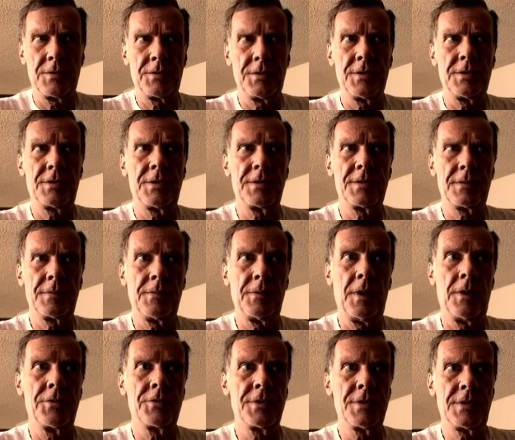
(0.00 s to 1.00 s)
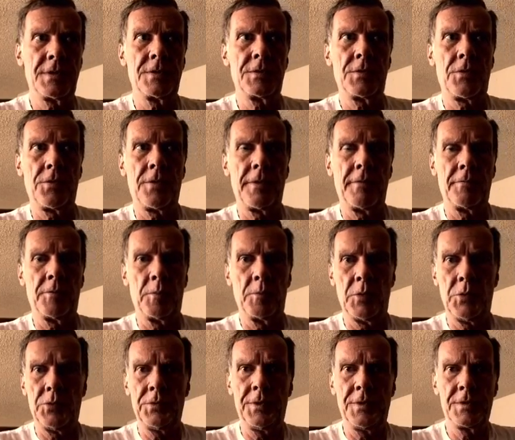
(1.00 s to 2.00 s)
She's just, she says here you have a
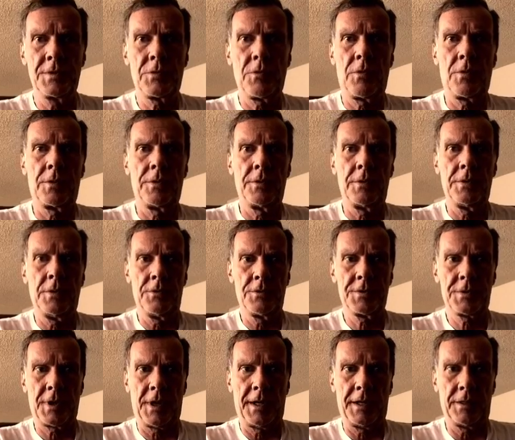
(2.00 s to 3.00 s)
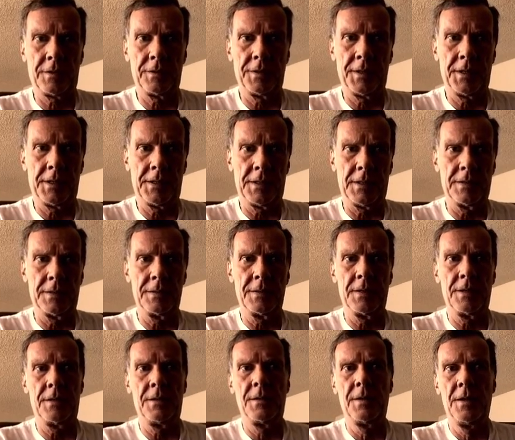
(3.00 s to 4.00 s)
mood disorder and you're cycling, and
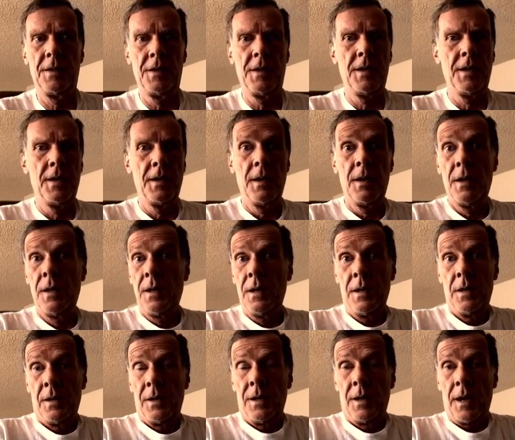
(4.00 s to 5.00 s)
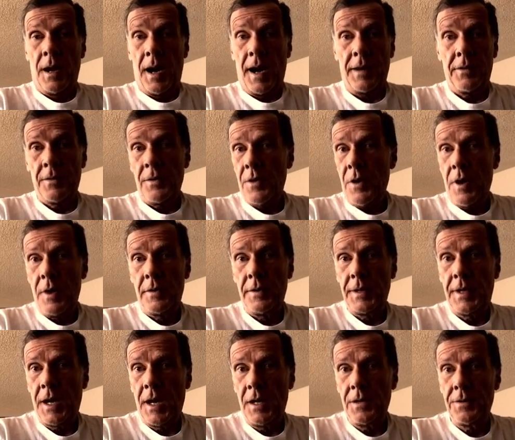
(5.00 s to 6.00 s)
I don't know how I
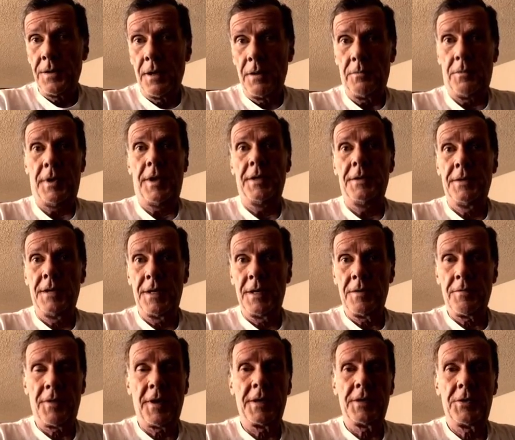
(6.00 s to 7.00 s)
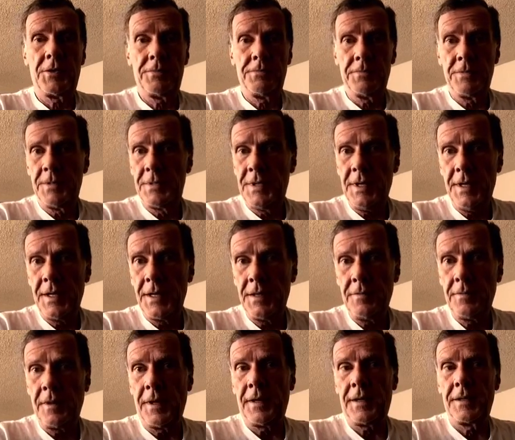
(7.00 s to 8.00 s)
got that way. And if I did,
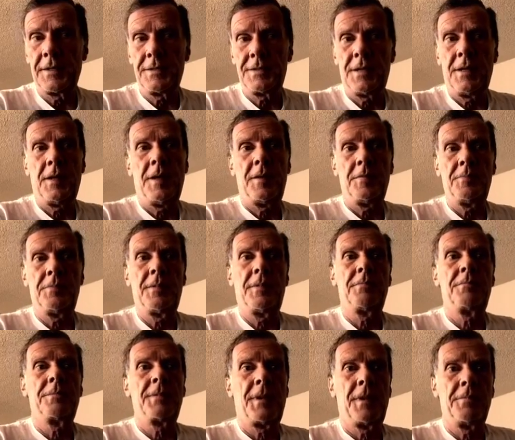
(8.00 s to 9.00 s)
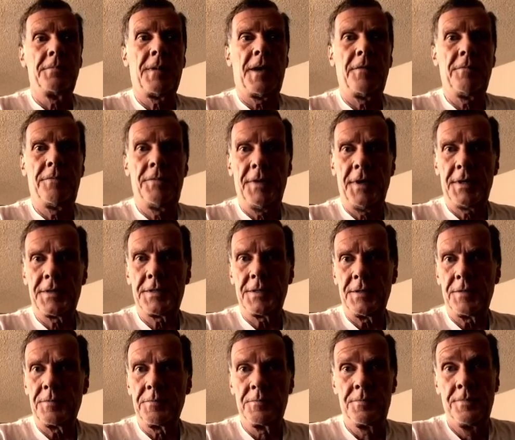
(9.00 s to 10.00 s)
like I'd say, I'd fix it.